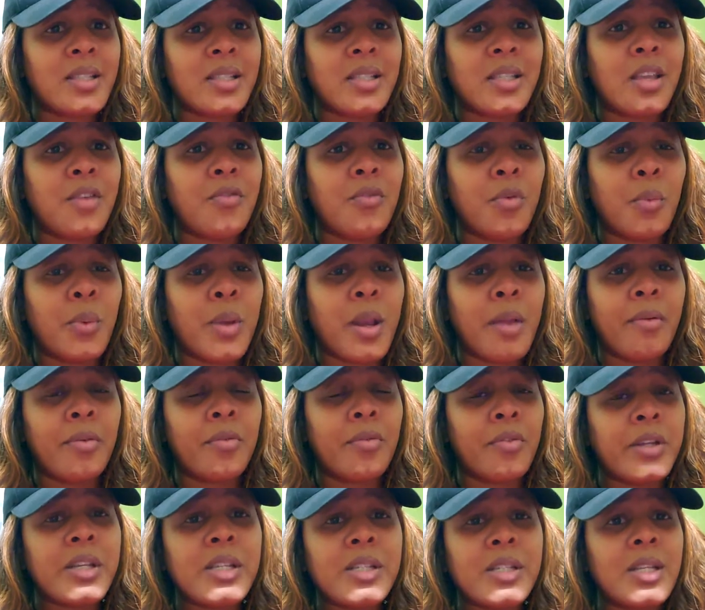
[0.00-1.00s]
tea for whatever
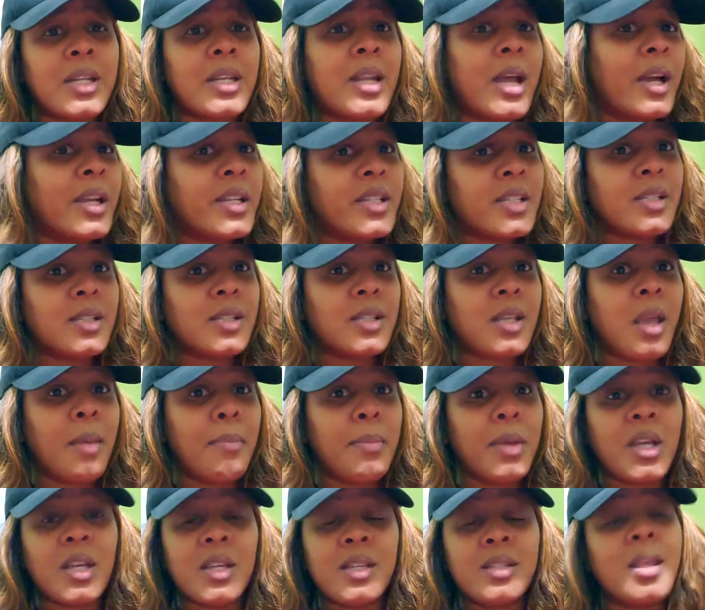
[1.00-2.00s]
reason. I
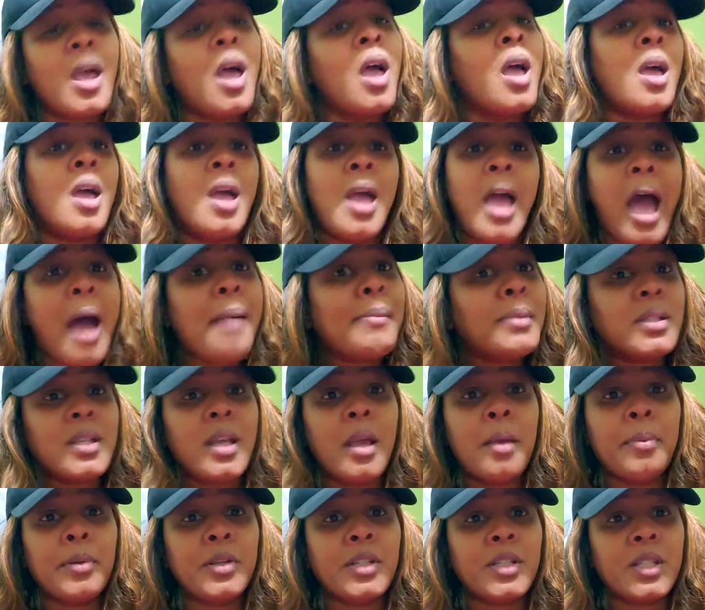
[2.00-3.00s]
understand, because I'm a
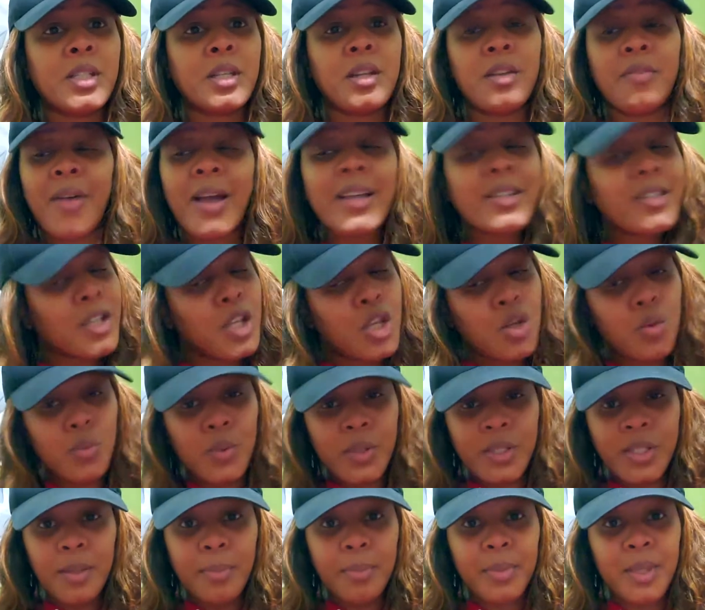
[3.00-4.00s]
type of person, if I see you
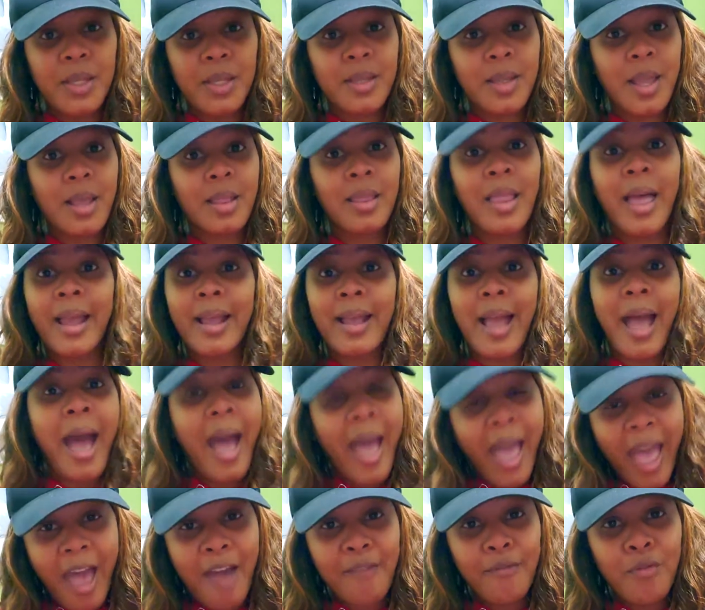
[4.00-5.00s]
with something that like
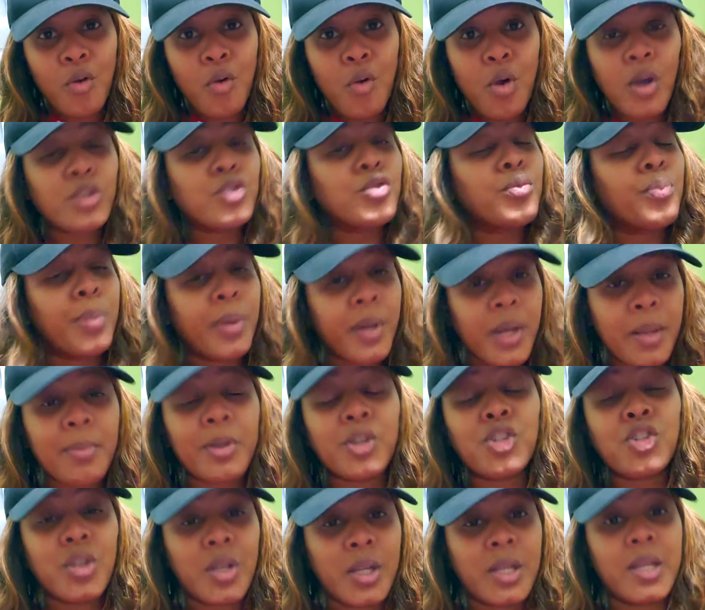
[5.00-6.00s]
I have on, pretty
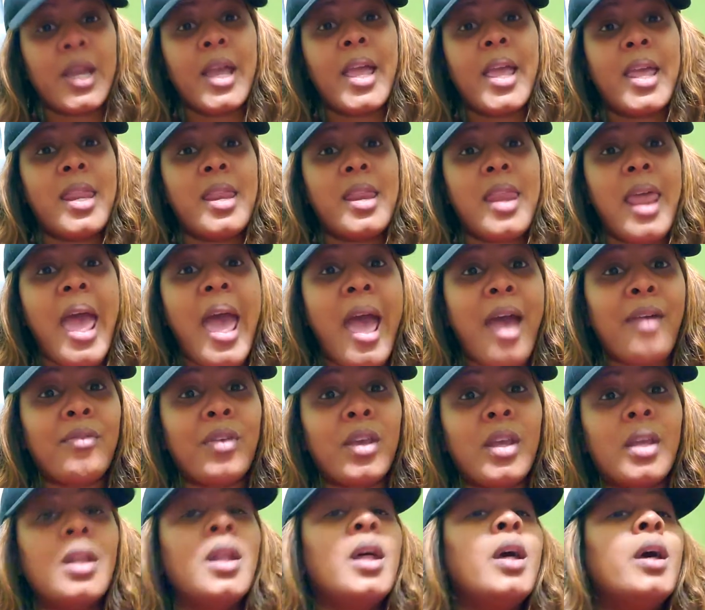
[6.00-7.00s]
much you can go ahead and have
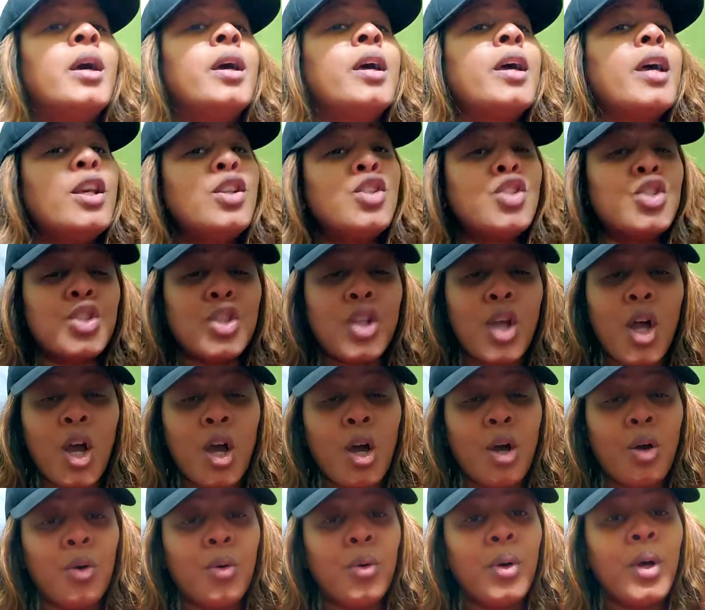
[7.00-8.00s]
it. And
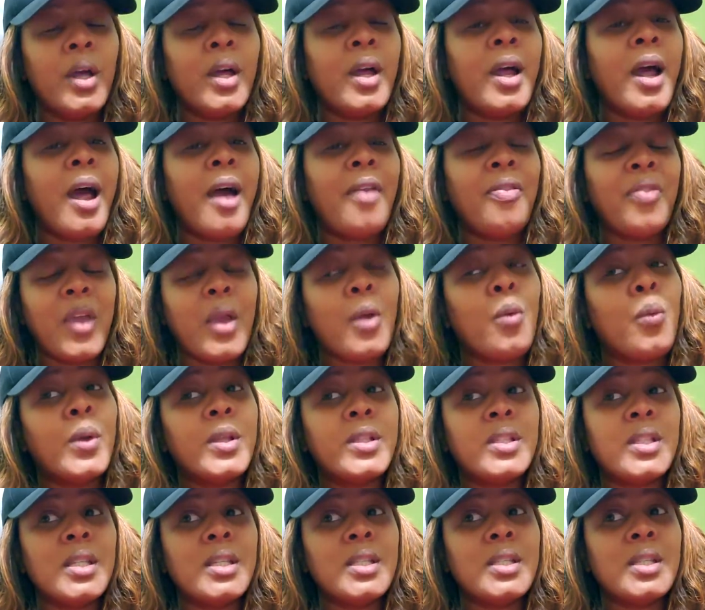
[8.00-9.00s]
so I think
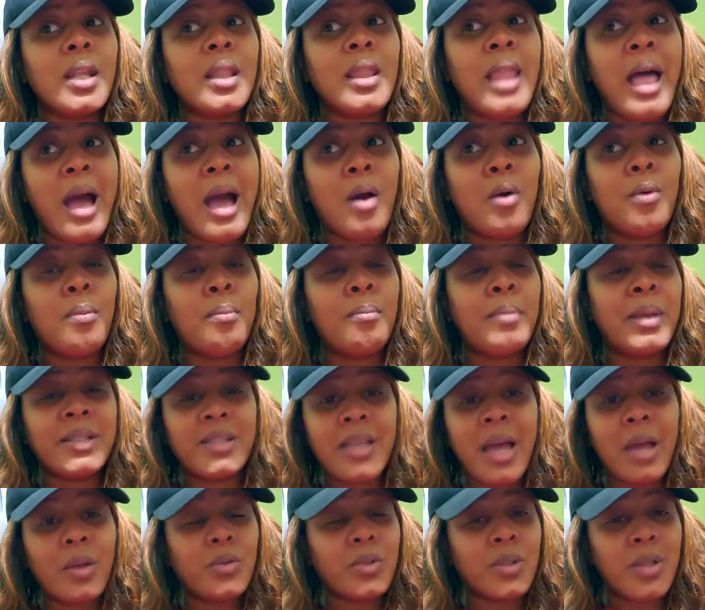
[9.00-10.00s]
Wendy's allowed
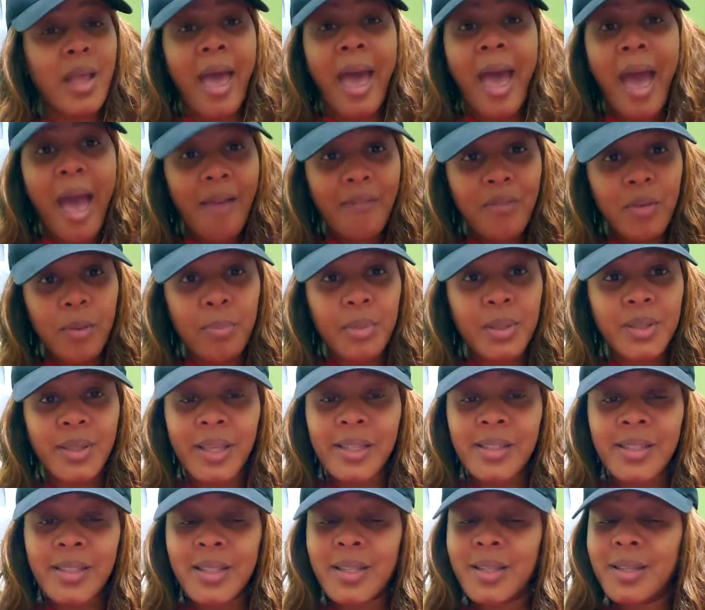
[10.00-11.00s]
McDonald's to have it, but
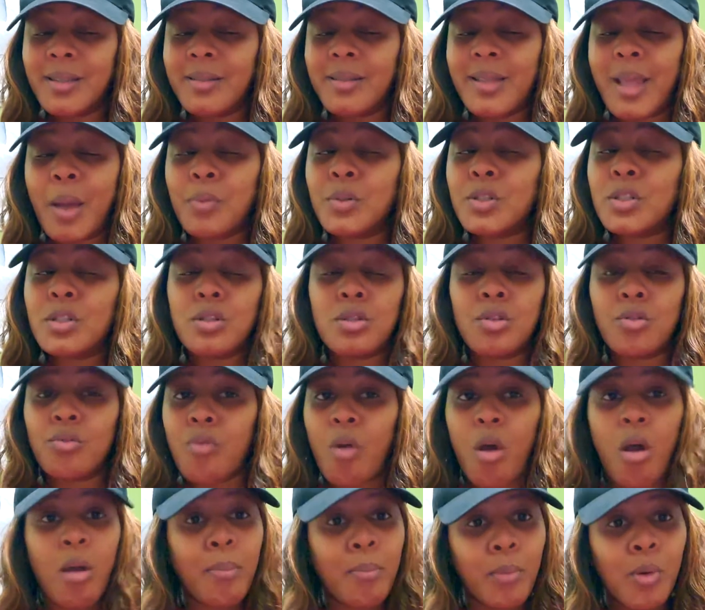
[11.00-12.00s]
they did. That was the
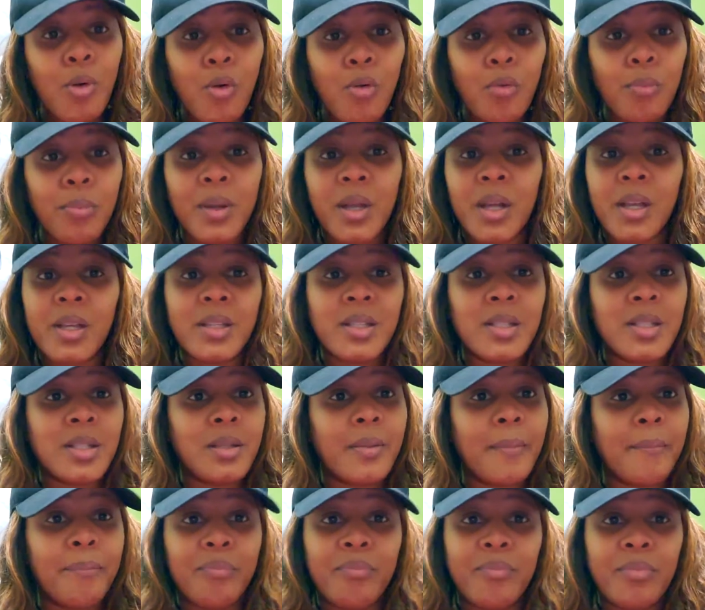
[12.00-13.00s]
wrong move
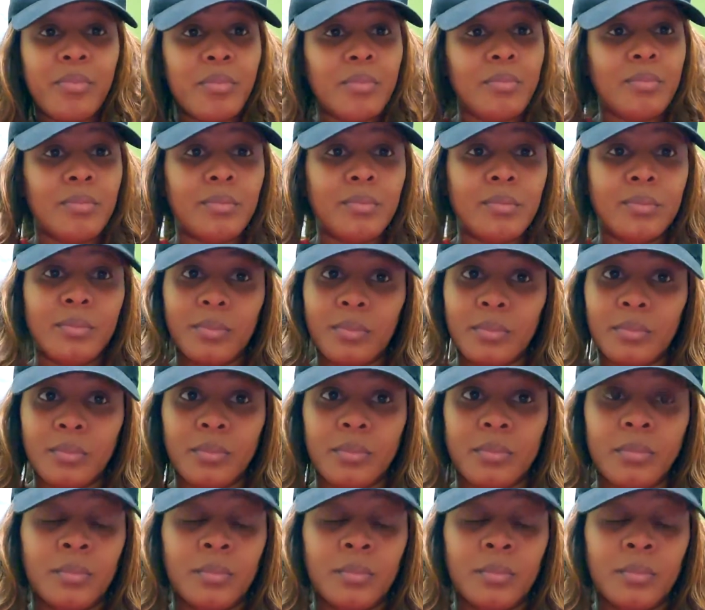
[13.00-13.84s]
because. All